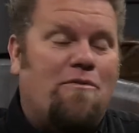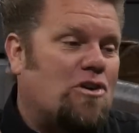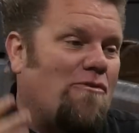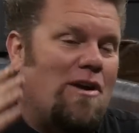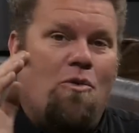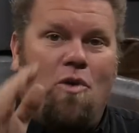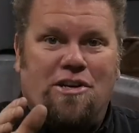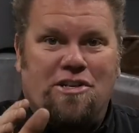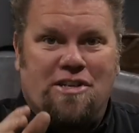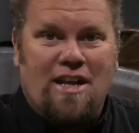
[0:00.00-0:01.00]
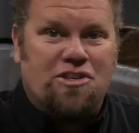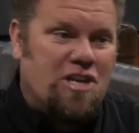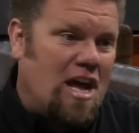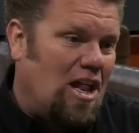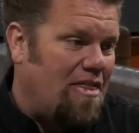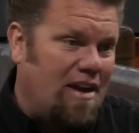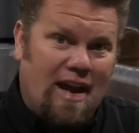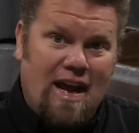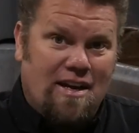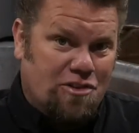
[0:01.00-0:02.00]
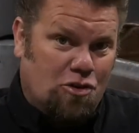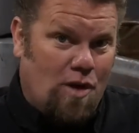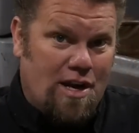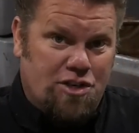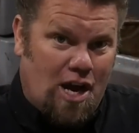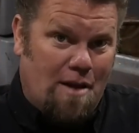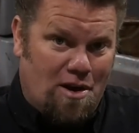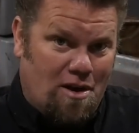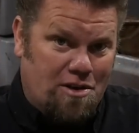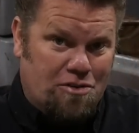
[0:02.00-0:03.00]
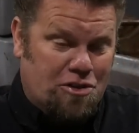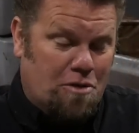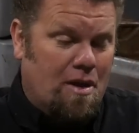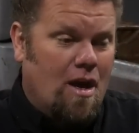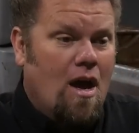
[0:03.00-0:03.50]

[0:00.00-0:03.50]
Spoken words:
I'm sure everyone here watches Nate's channel. I think Nate does a great job here on YouTube.